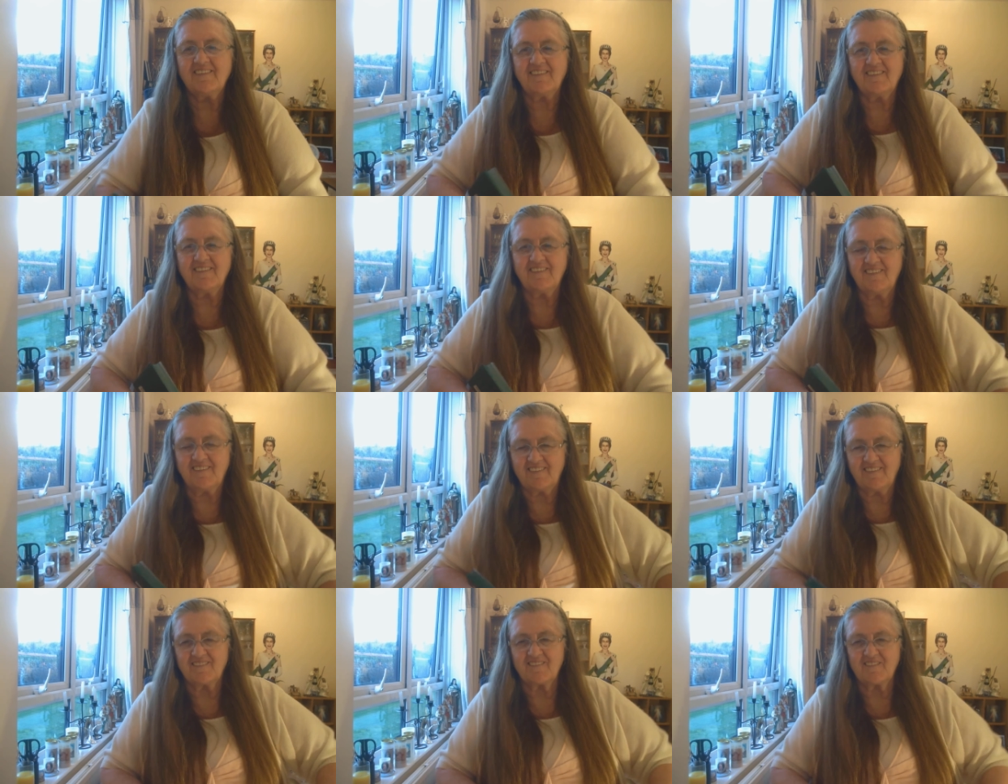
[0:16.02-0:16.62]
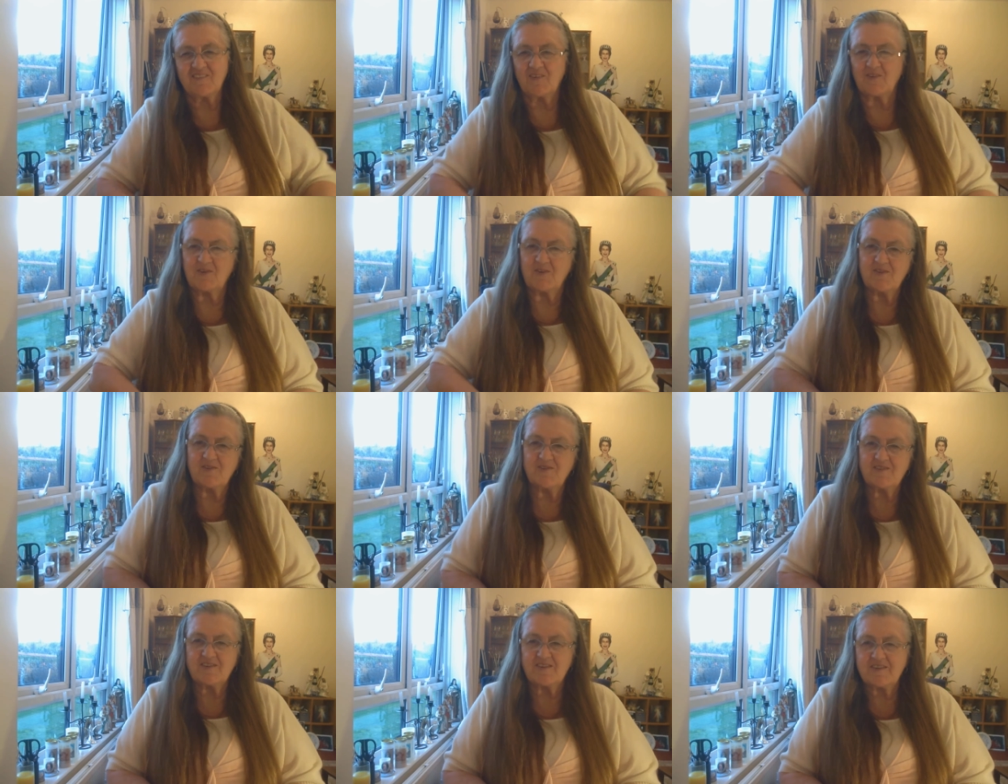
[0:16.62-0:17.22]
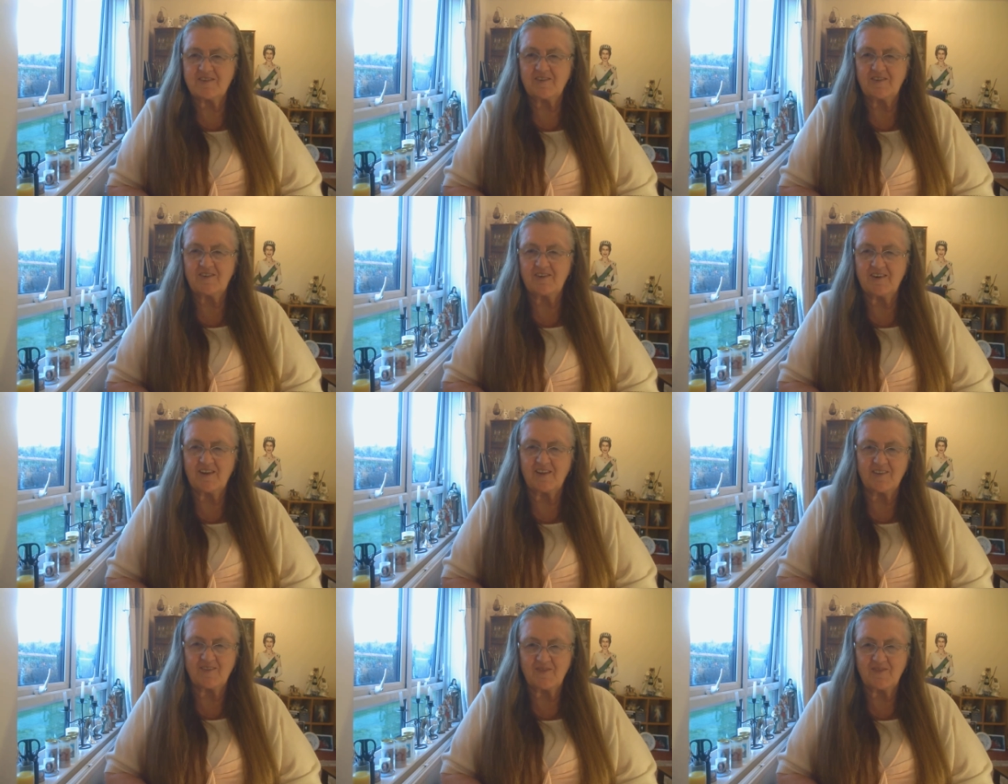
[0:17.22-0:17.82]
I'm not used to doing
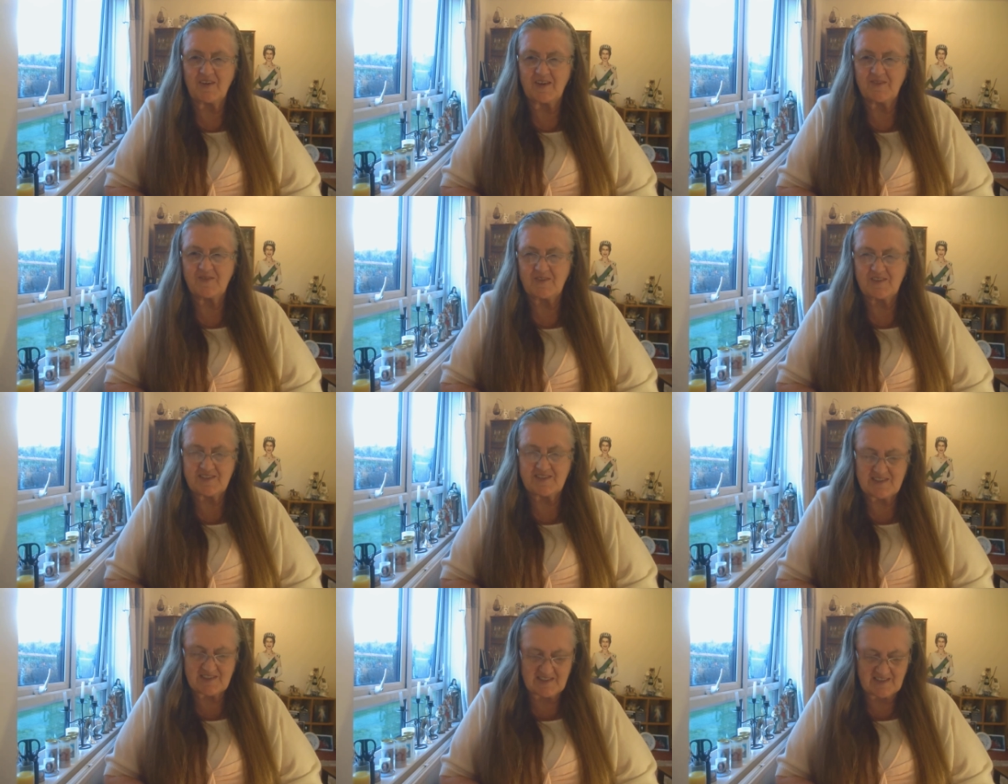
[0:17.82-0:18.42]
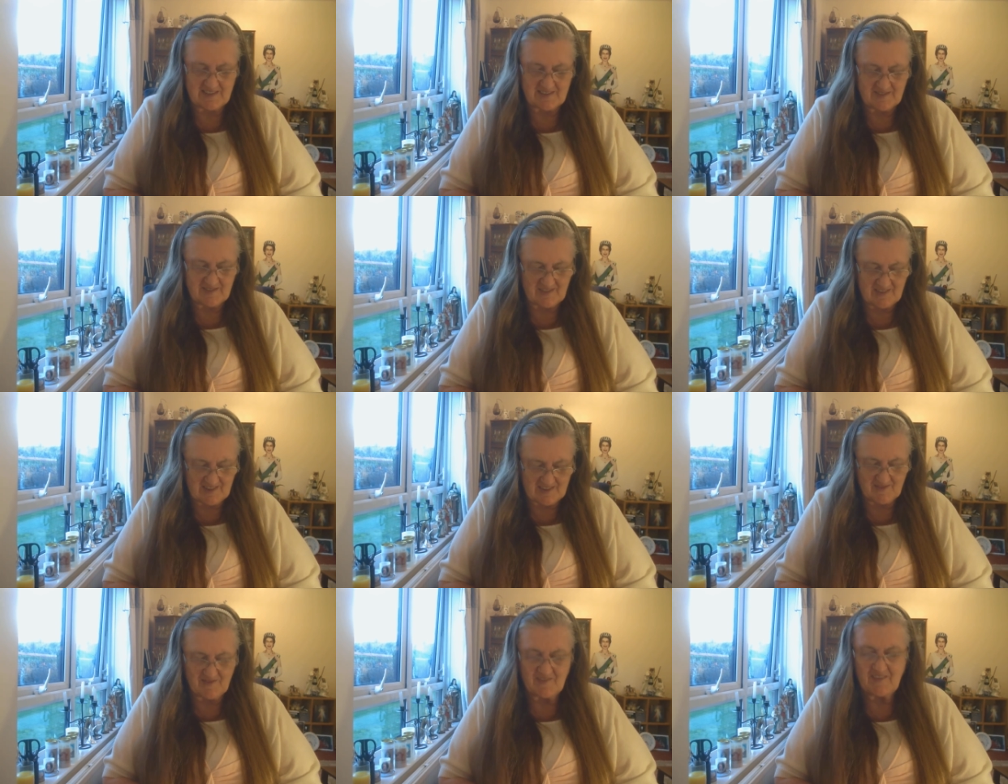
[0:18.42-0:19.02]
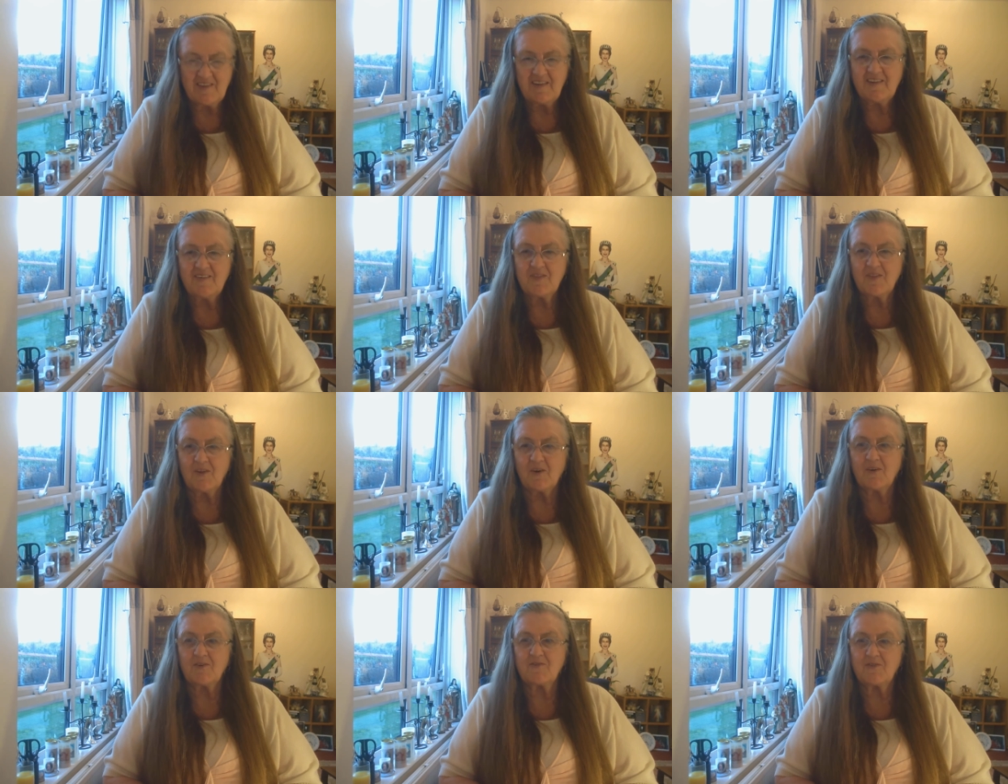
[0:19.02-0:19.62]
other people's things for them,
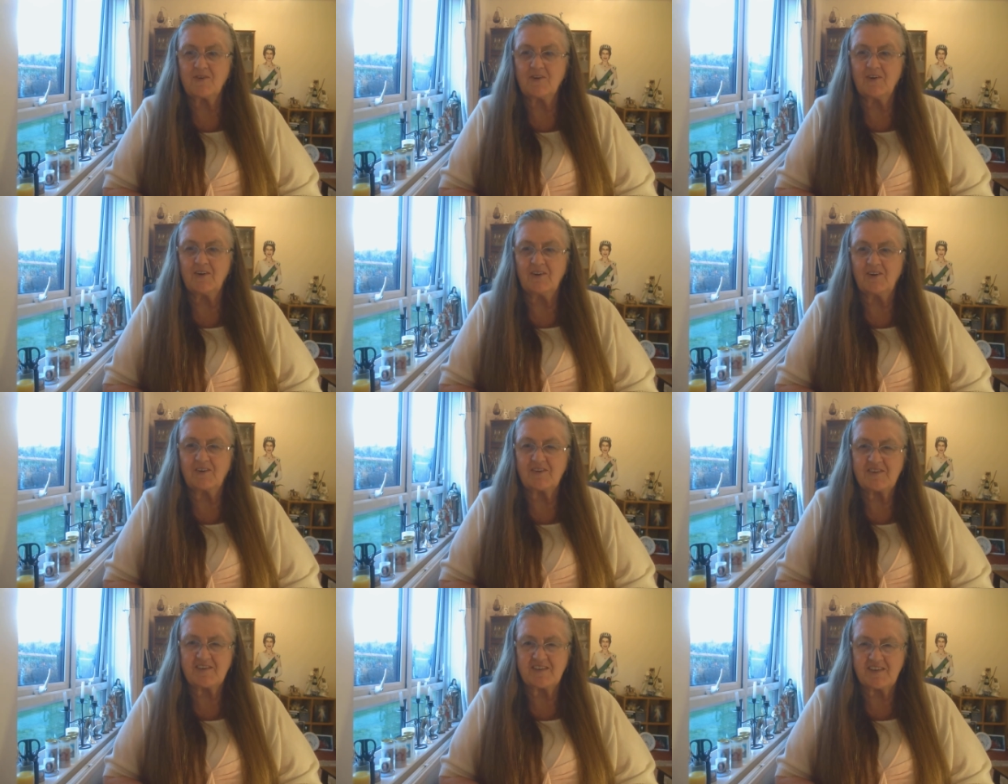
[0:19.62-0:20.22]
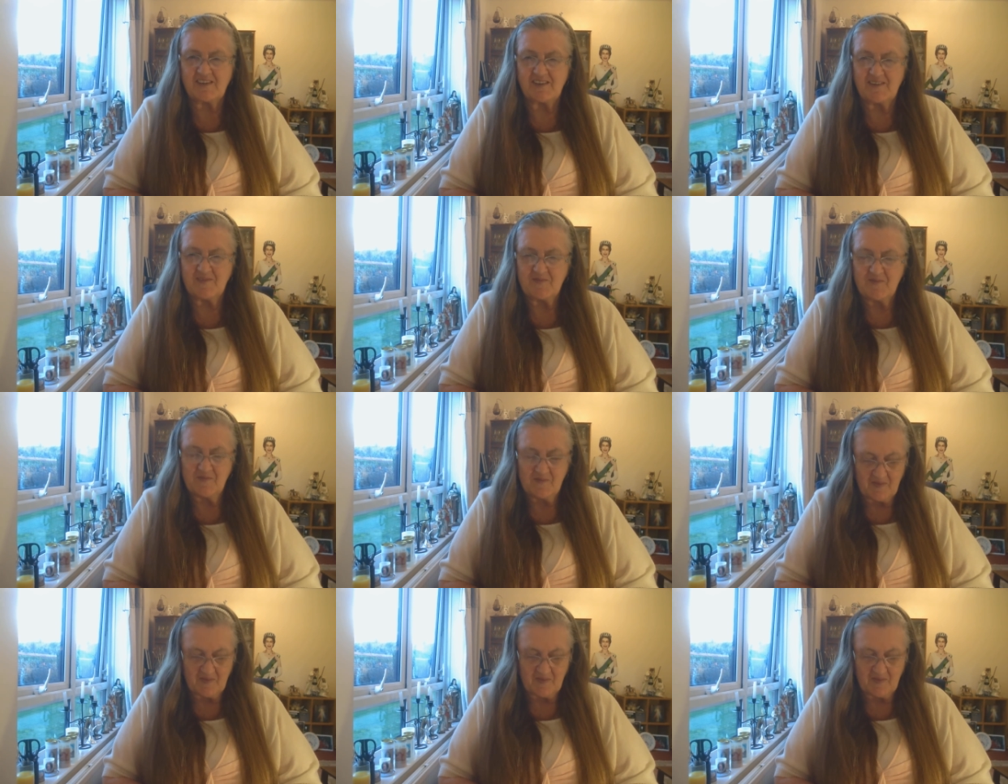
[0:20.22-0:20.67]
not for a long time.